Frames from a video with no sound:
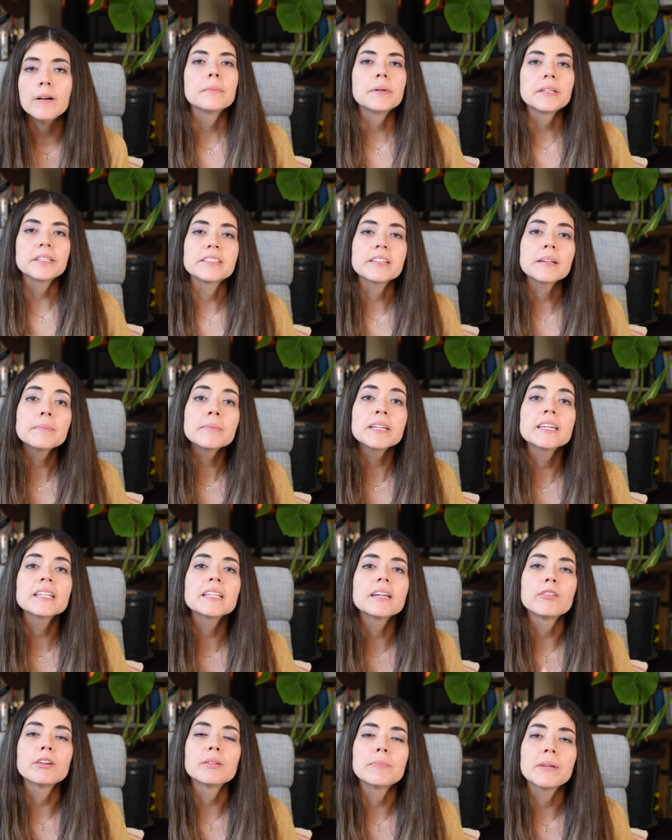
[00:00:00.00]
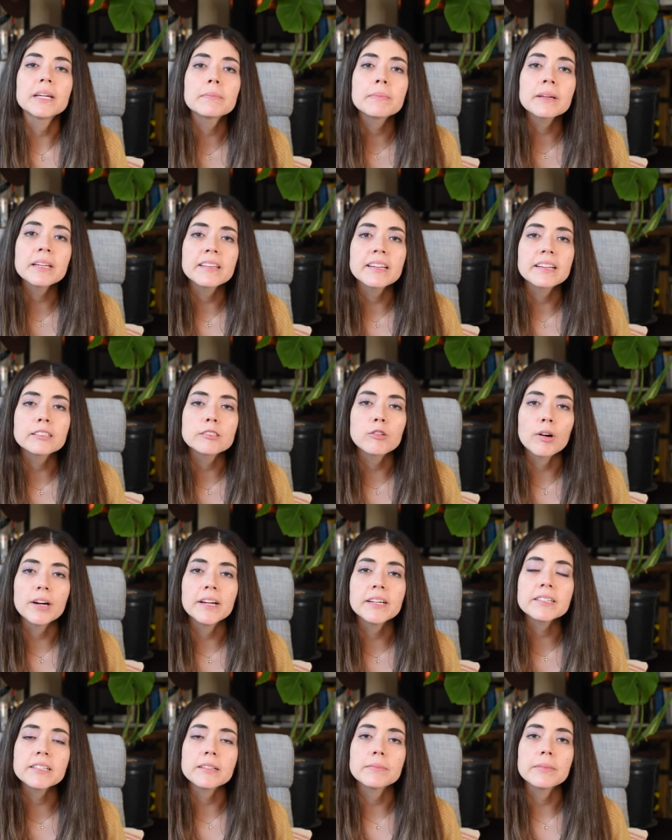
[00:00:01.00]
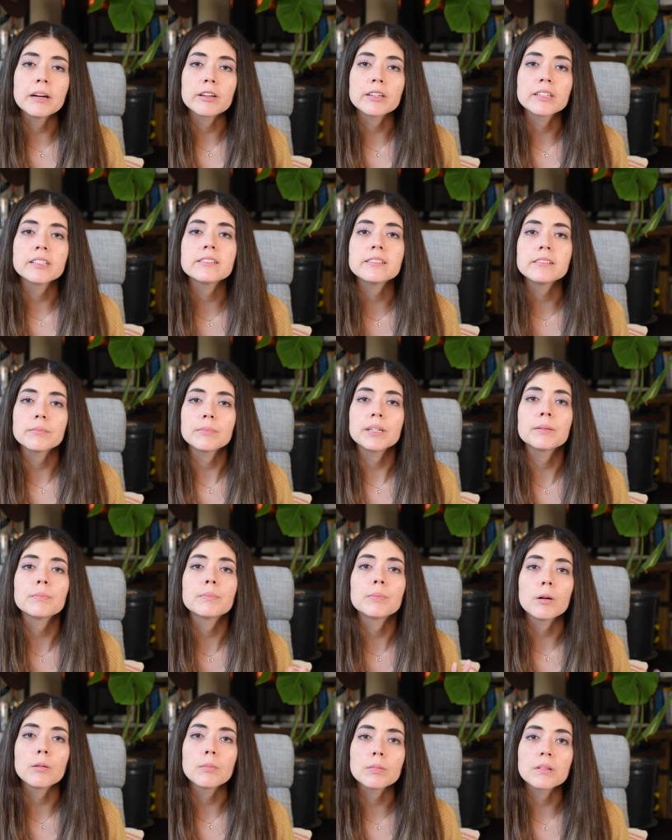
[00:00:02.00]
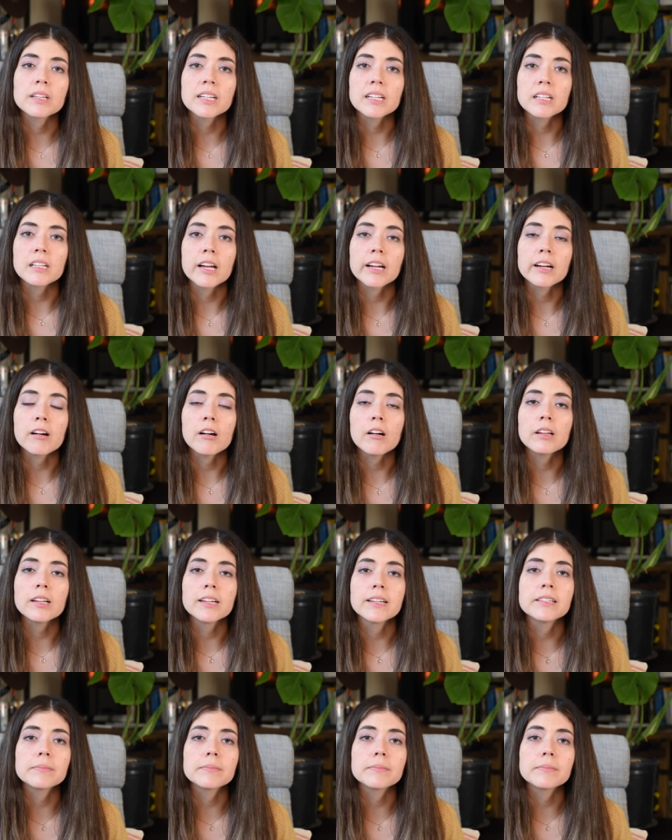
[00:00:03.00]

But something that would make me think twice about consuming propylene glycol,